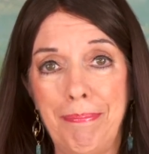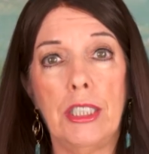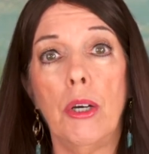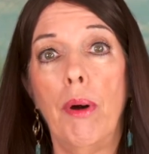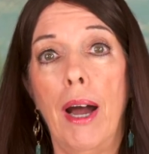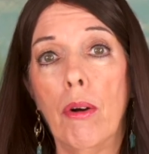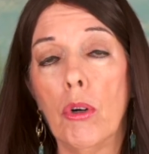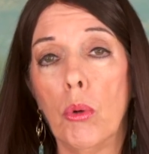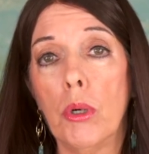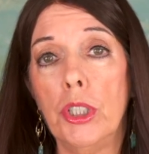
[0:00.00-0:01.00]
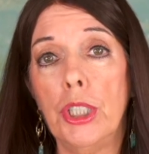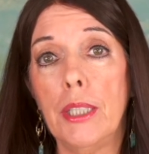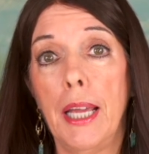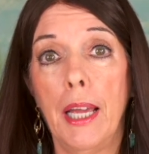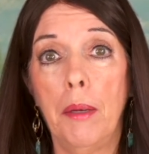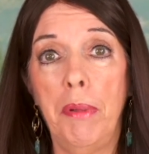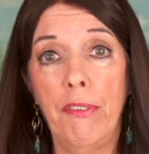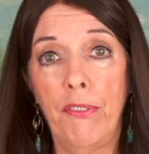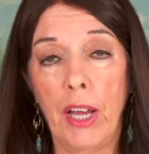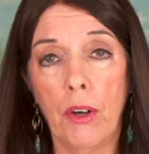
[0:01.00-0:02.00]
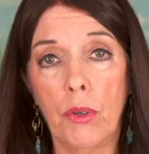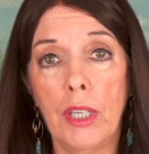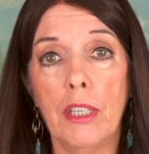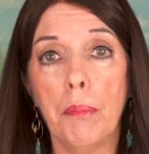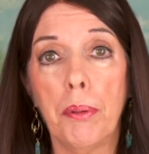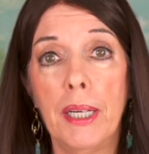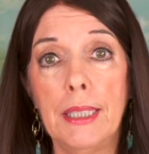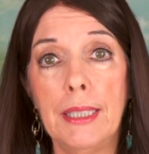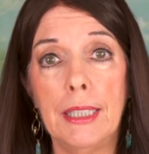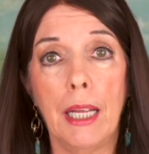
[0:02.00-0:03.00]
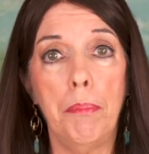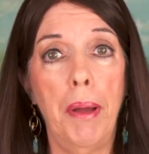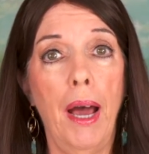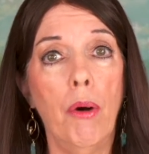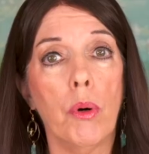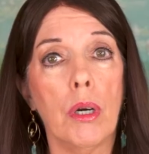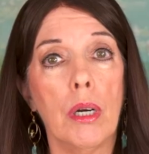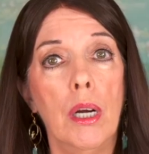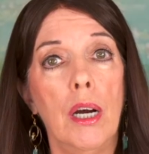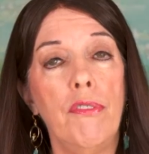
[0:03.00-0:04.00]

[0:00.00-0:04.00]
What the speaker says: So our origin can be found in the presence and power